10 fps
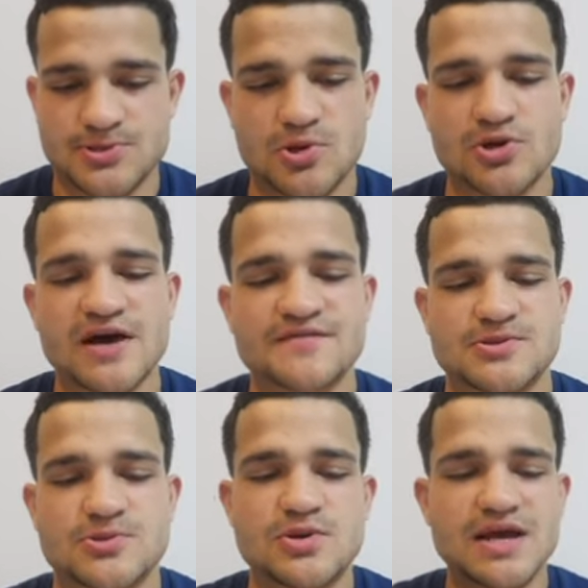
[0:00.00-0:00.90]
So all you have to
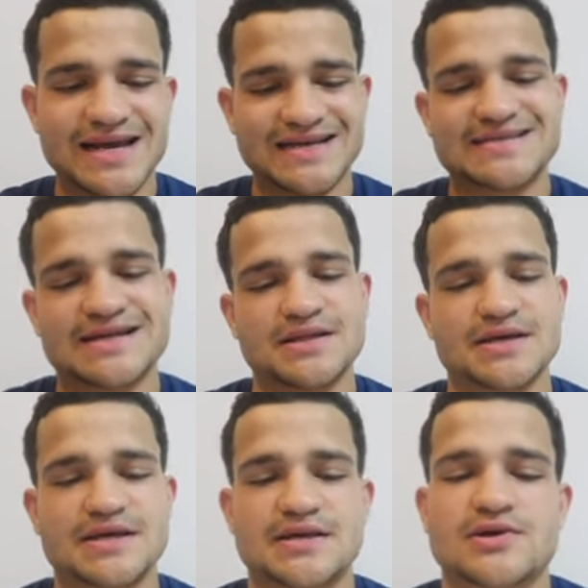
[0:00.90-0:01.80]
do is
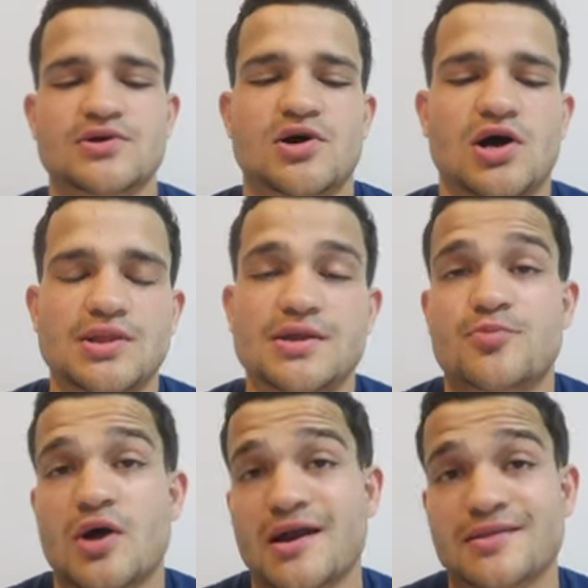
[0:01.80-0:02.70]
click here on the
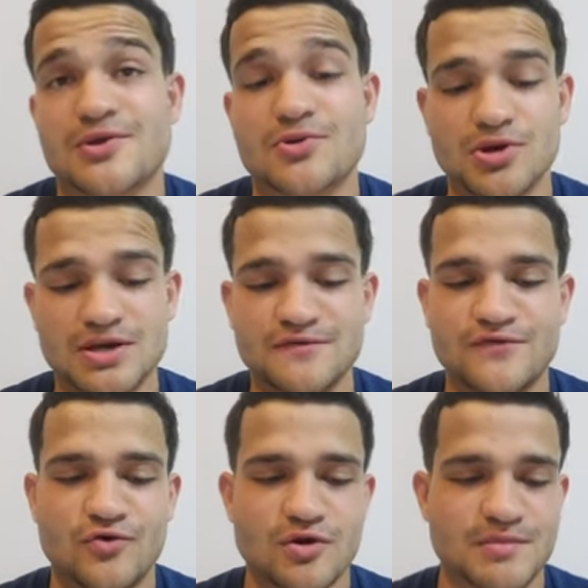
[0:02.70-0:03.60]
product that you're looking
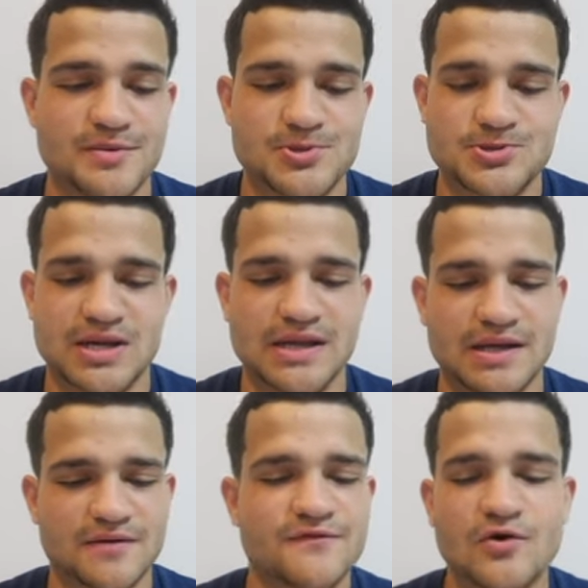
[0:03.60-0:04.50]
for. Maybe you're selling
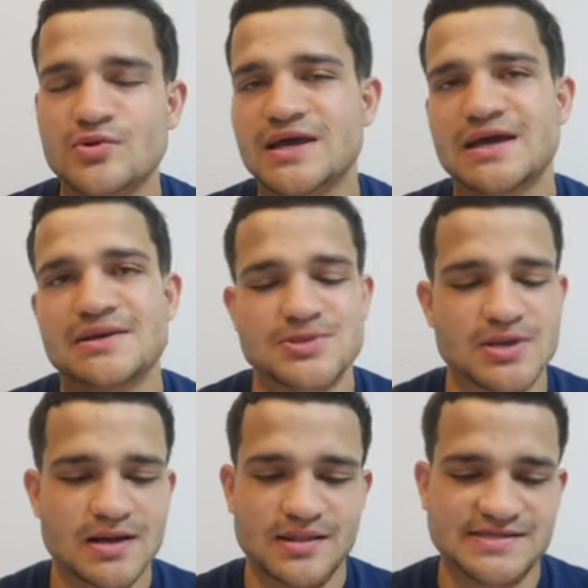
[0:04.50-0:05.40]
like a phone
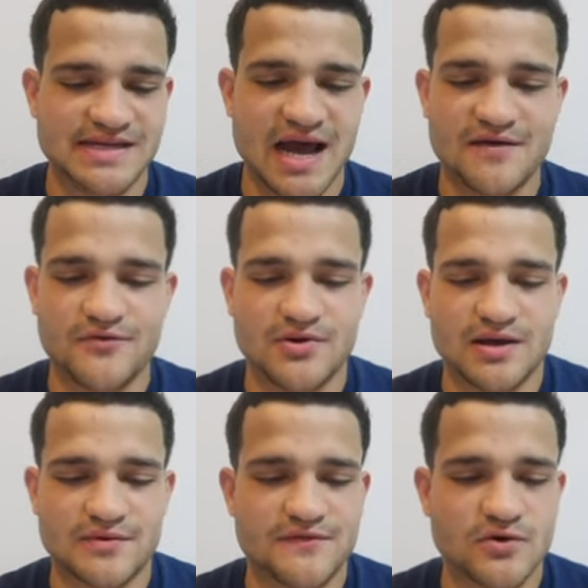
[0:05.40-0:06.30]
case, let's say iPhone
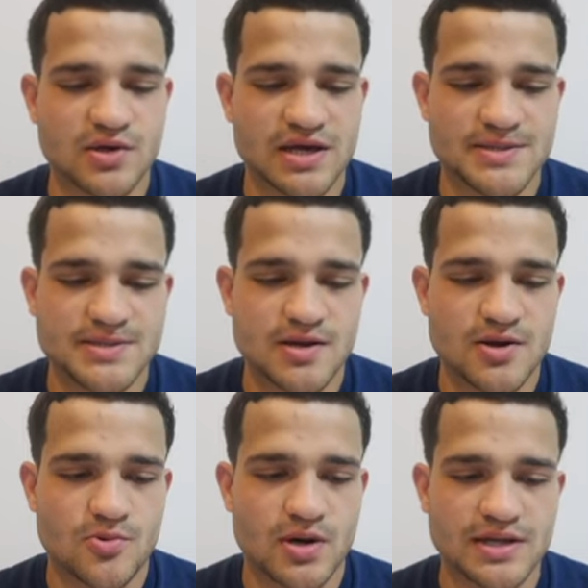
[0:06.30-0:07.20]
11 phone case
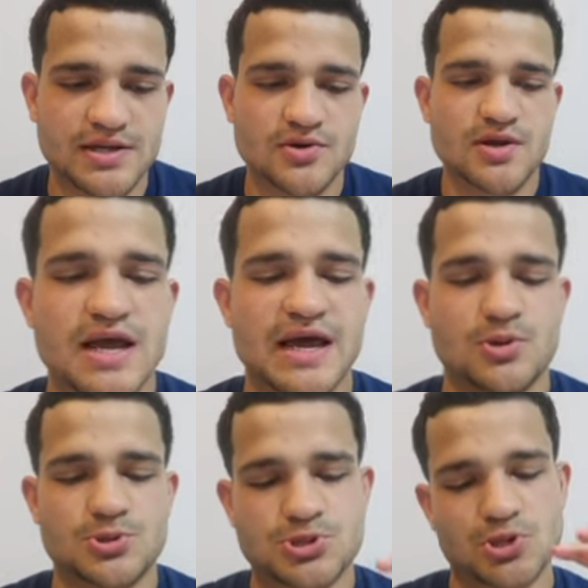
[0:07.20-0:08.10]
right here, and
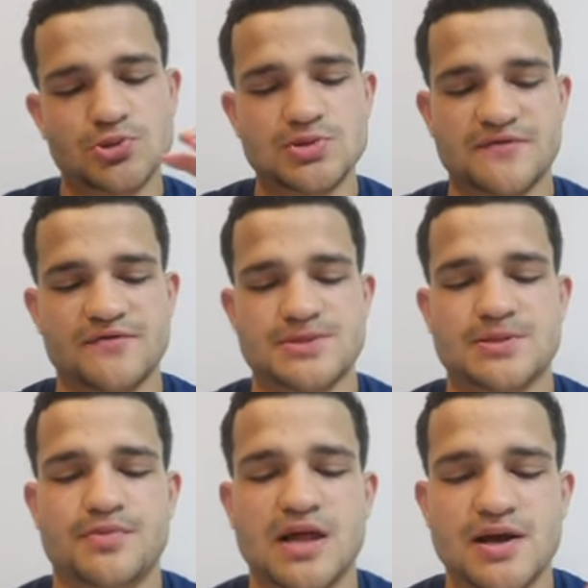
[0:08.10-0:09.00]
it'll show you different
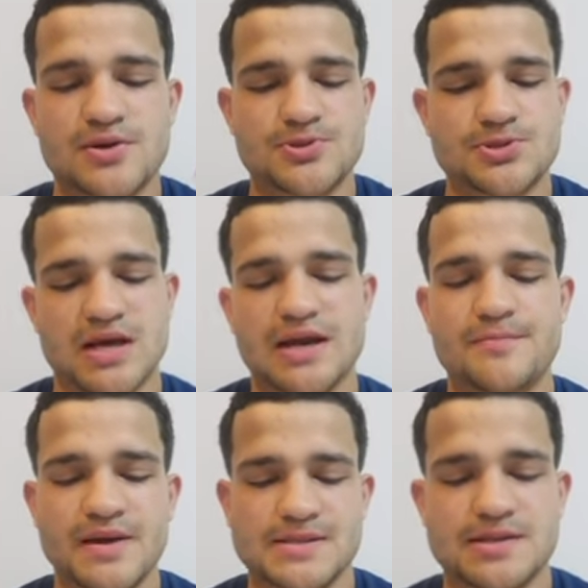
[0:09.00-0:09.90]
suppliers, and
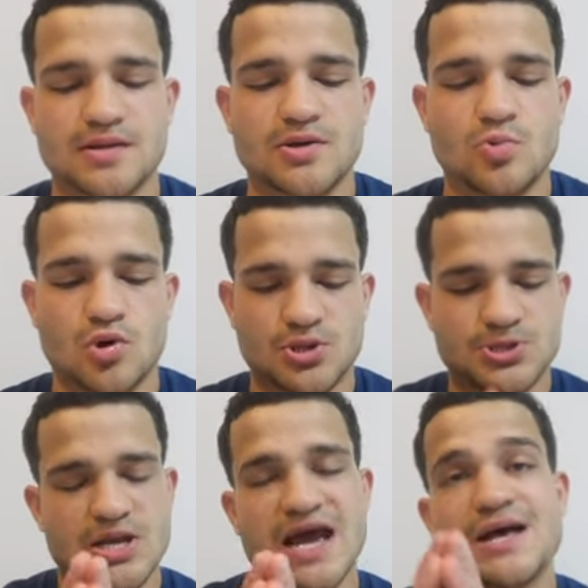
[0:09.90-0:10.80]
it basically
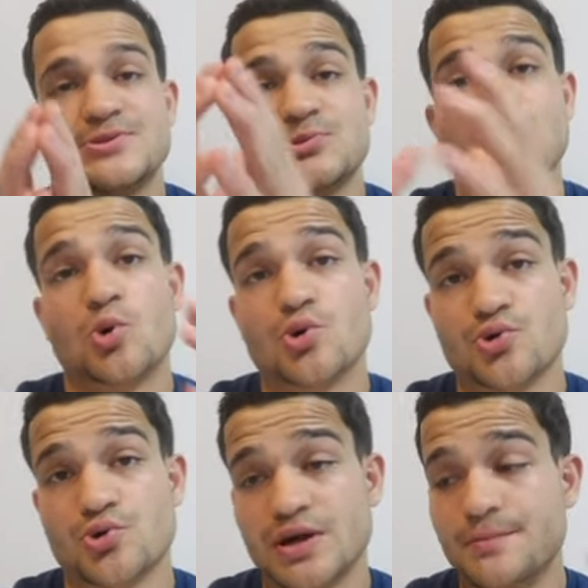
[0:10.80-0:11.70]
works as you
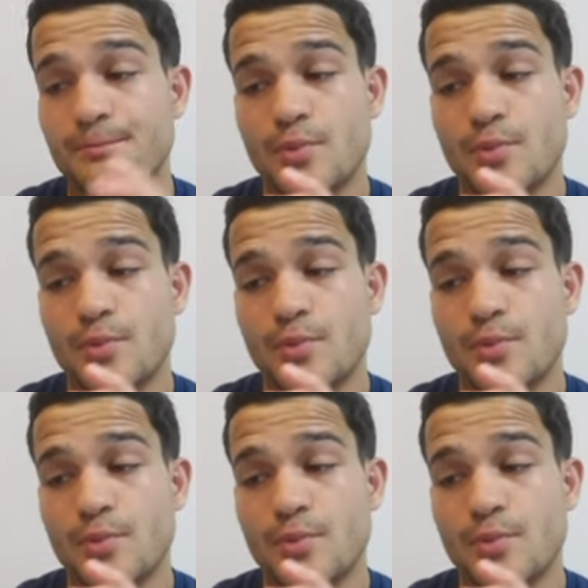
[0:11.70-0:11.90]
order in